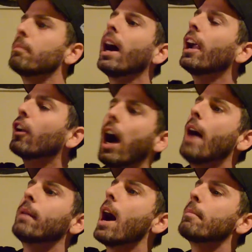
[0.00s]
No,
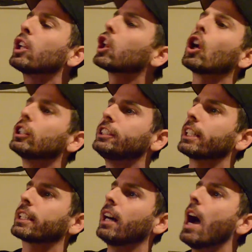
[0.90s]
I'm
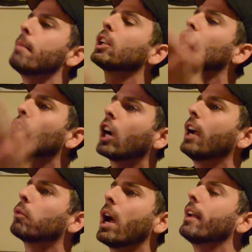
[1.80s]
allergic. I'm
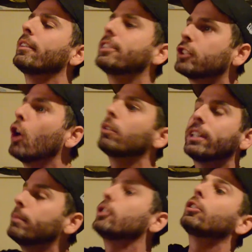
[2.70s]
allergic. Don't
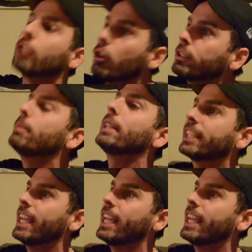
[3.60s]
give me the